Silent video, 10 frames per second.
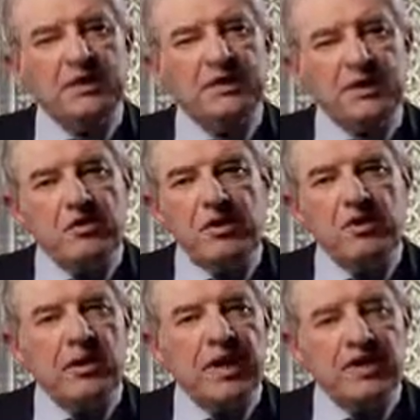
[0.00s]
so
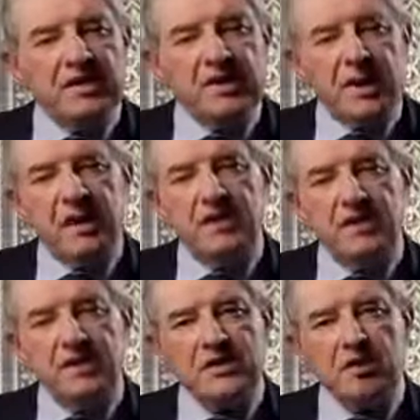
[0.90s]
that we can say
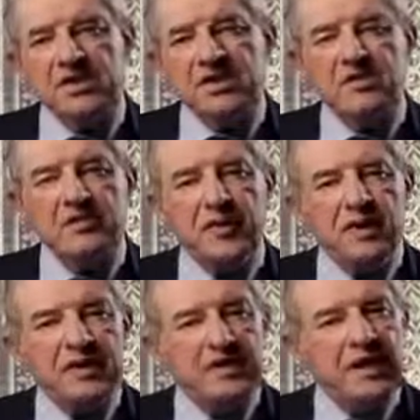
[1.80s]
this was the
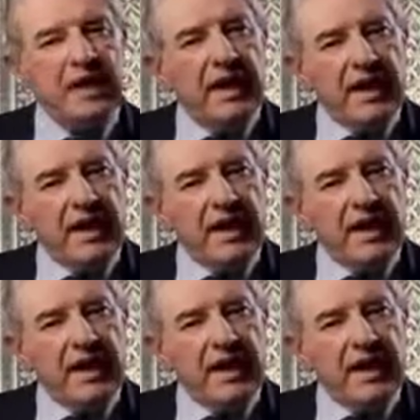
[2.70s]
first